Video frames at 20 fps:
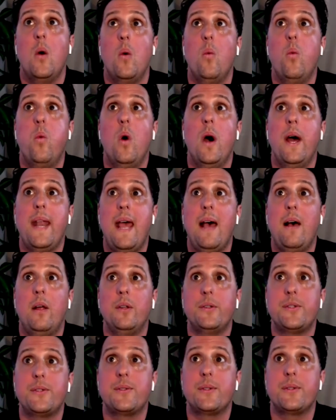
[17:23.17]
what
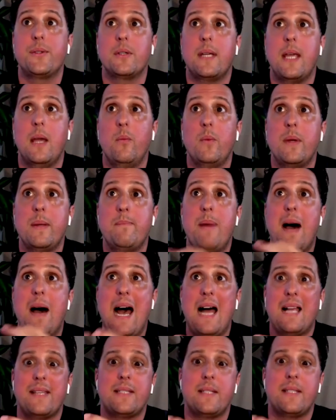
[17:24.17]
else can we
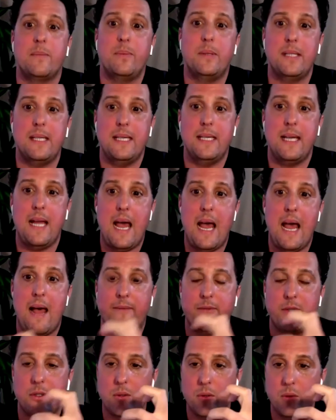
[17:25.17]
possibly
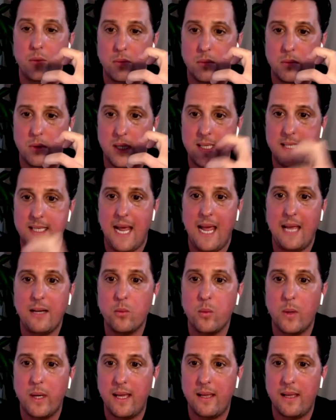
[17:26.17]
have to contend
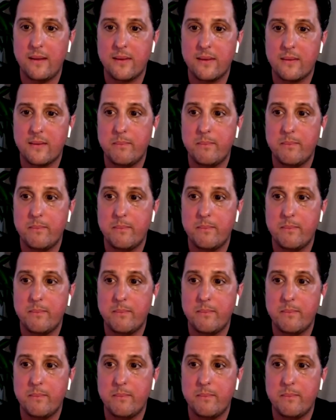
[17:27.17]
with?